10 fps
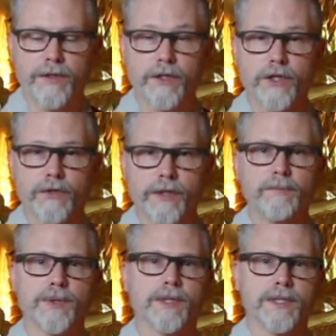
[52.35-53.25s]
the
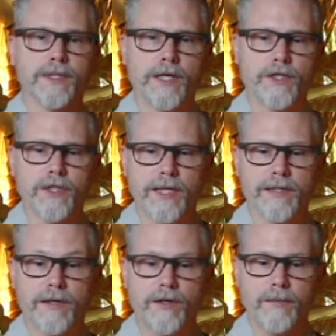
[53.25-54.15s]
Korean pronunciation,
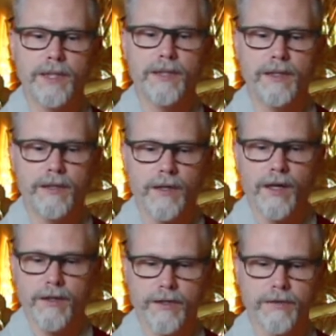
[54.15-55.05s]
as they know me in
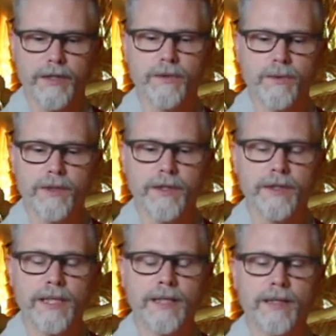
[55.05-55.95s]
our Korean
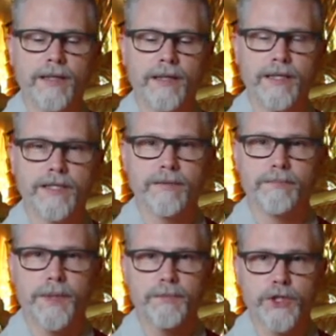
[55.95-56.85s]
order is
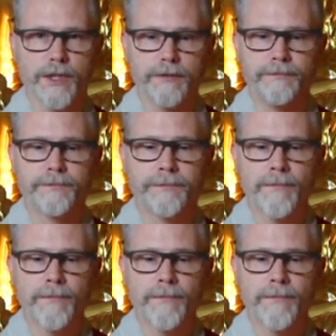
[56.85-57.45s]
Bupchon,